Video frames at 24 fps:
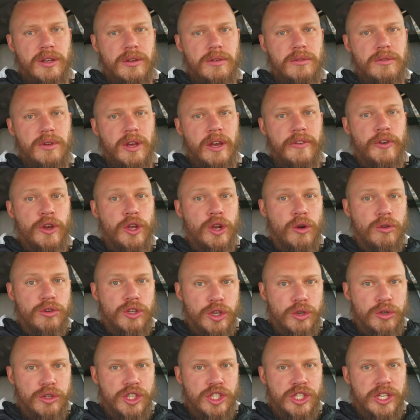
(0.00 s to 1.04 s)
If you don't
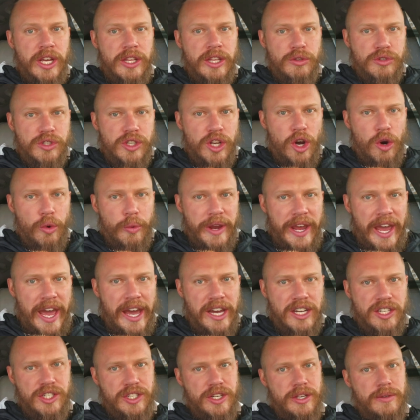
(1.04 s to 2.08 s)
do shit, there's no
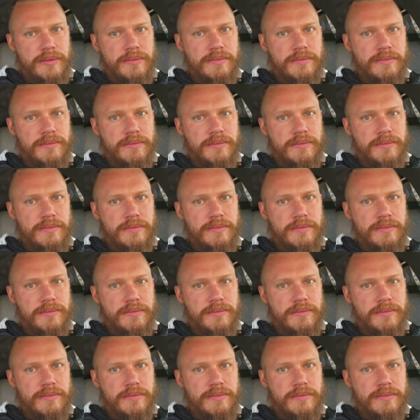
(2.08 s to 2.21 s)
reaction.